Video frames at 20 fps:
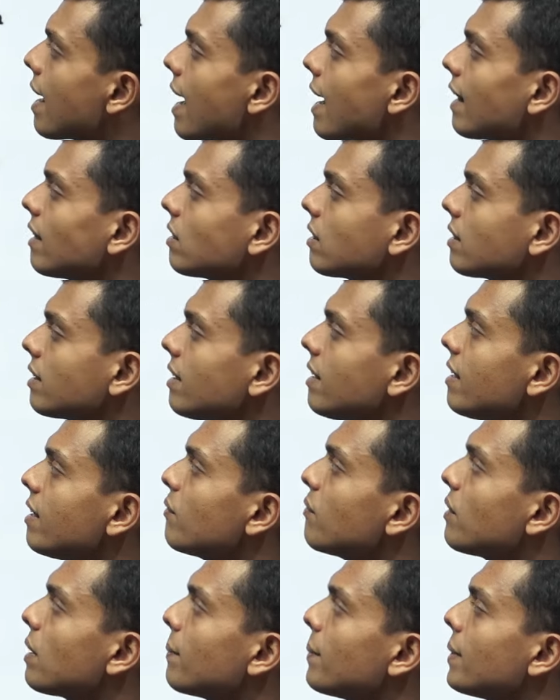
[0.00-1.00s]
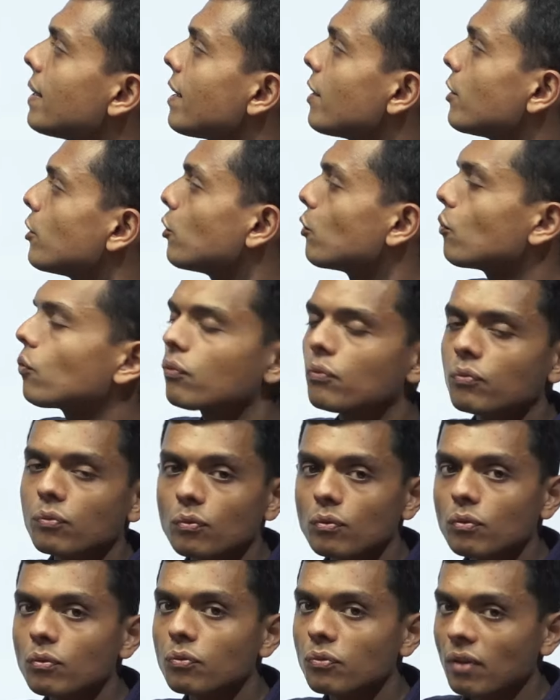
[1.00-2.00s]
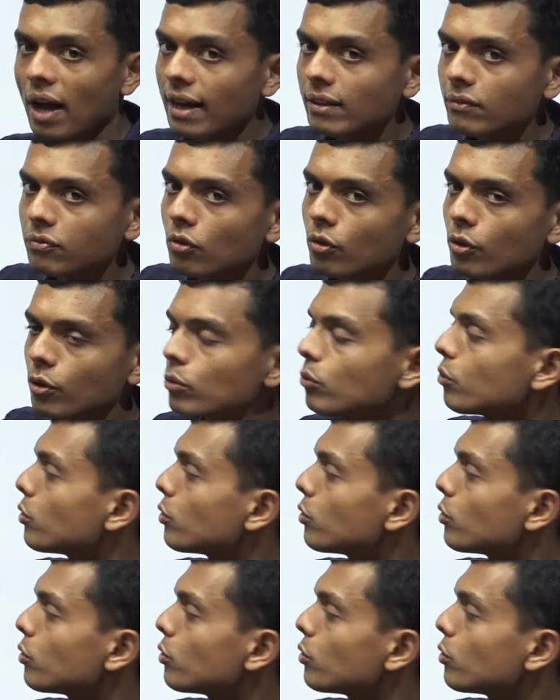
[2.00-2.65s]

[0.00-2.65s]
and third will be a new fact for you.